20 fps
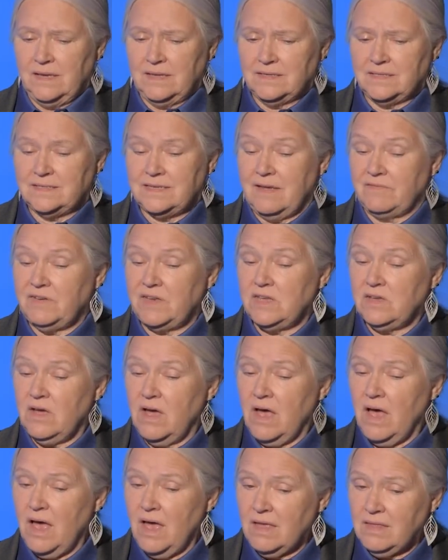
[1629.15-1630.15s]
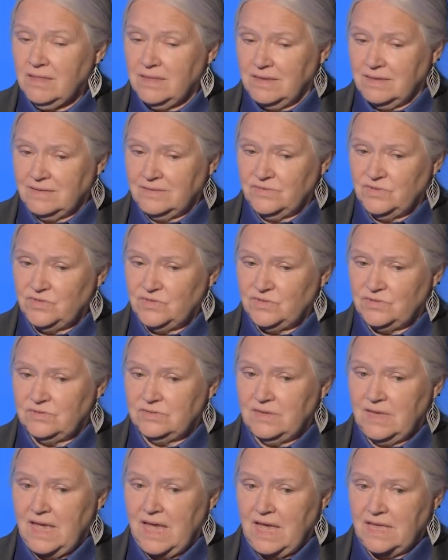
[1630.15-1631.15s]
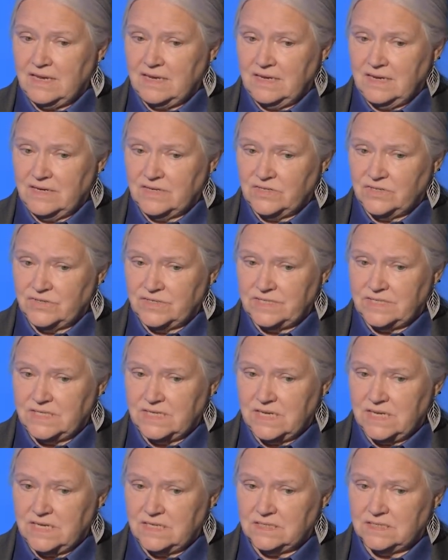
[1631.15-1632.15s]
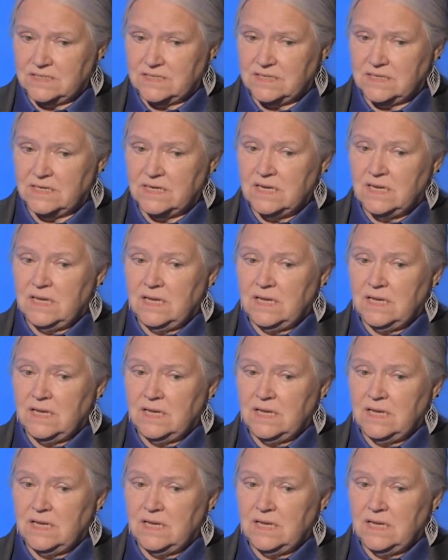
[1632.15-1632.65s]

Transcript: Stephanie Collins had an interesting answer